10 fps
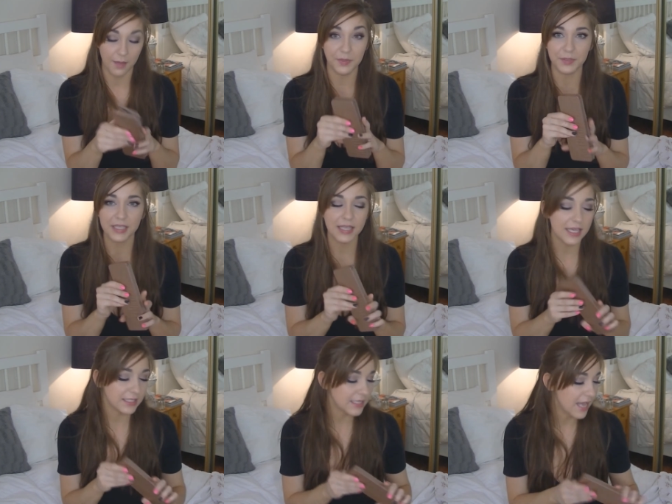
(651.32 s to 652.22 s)
using
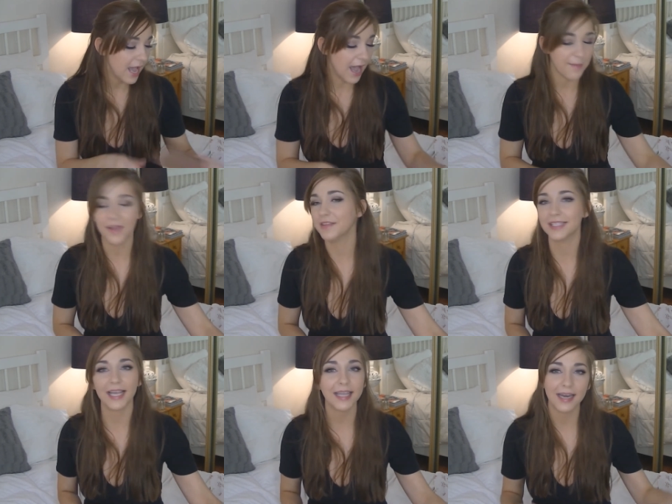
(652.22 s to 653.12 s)
this. I have the
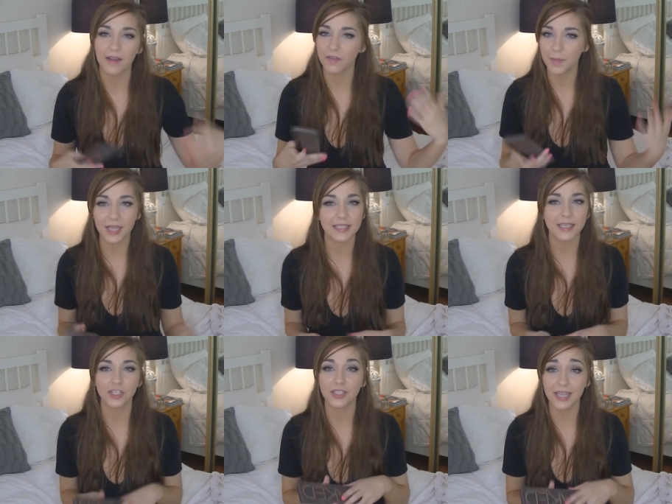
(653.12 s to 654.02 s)
second and I have the
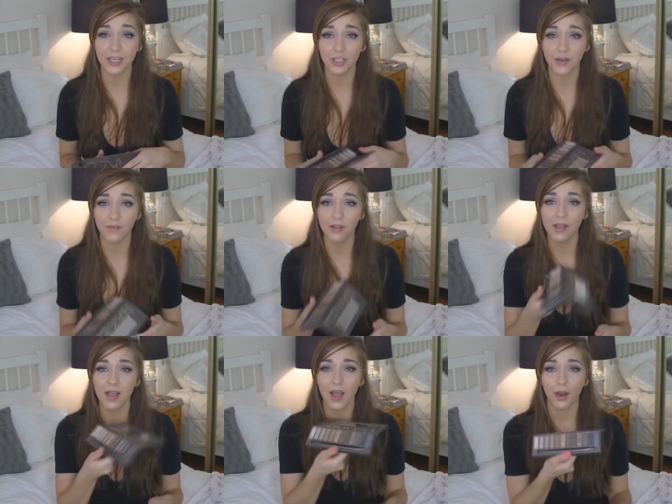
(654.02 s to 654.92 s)
basics. Just in
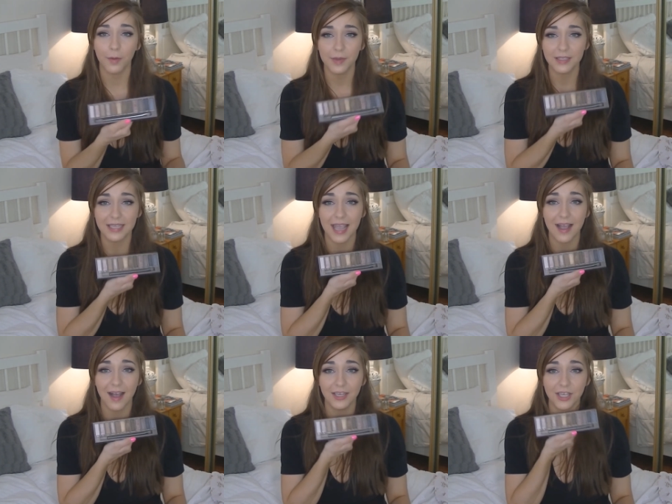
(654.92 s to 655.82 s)
general, Urban Decay
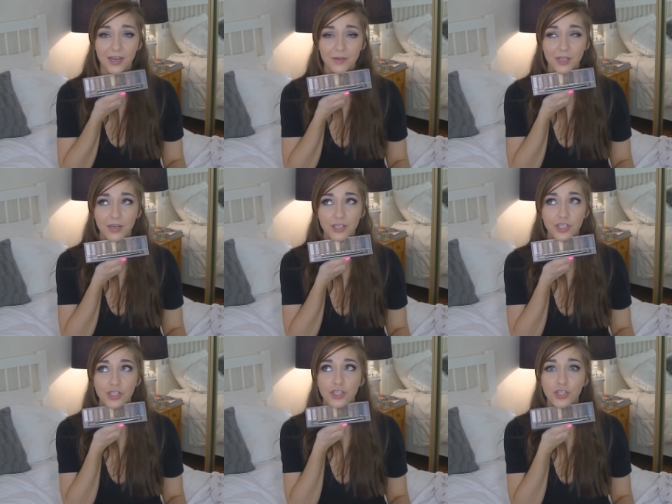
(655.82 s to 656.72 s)
eyeshadows are
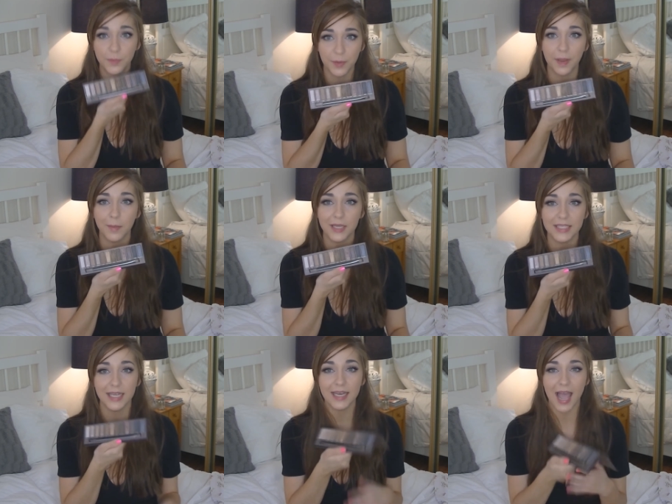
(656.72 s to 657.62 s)
just super
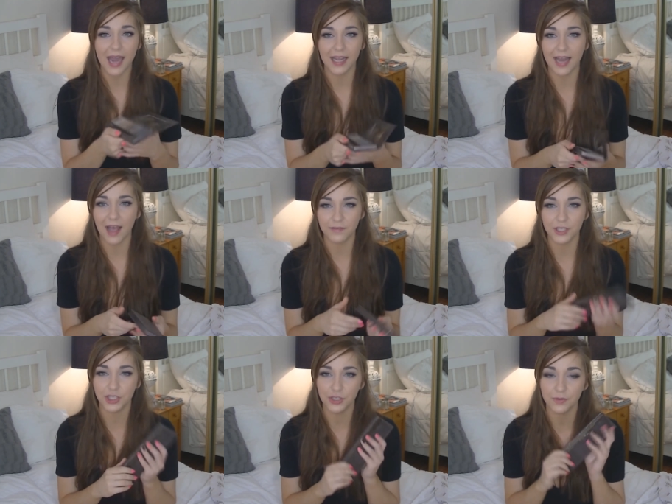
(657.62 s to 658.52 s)
pigmented, and I'd have to
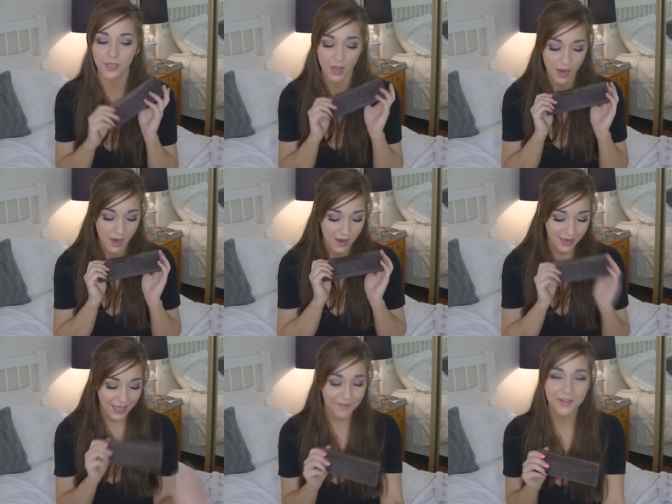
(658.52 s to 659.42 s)
choose,
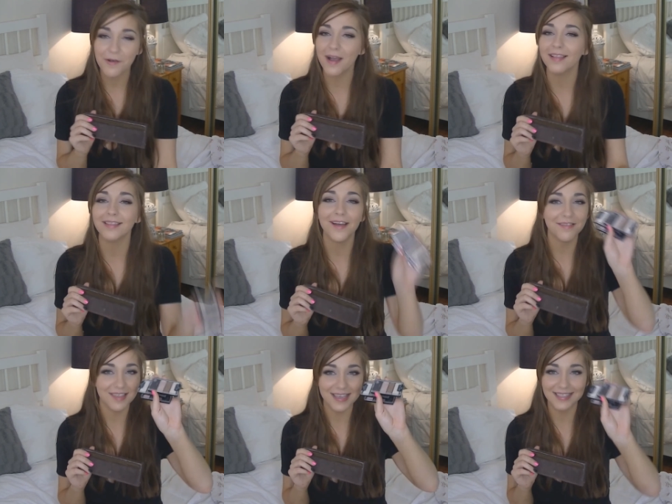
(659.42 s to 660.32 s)
even though I
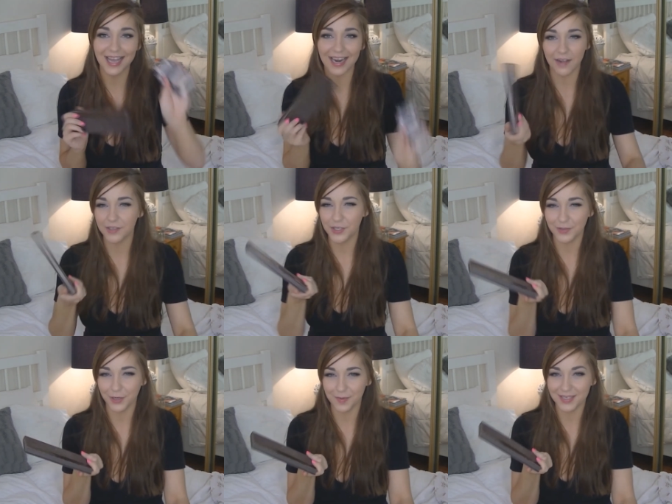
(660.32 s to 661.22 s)
love these, I'd have to
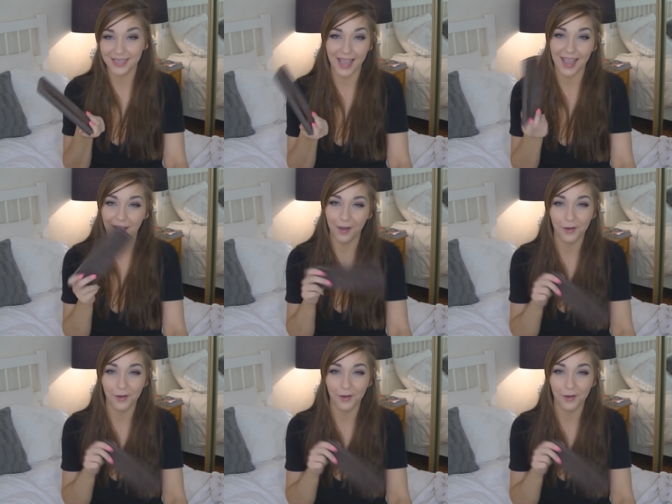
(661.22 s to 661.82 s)
choose Urban Decay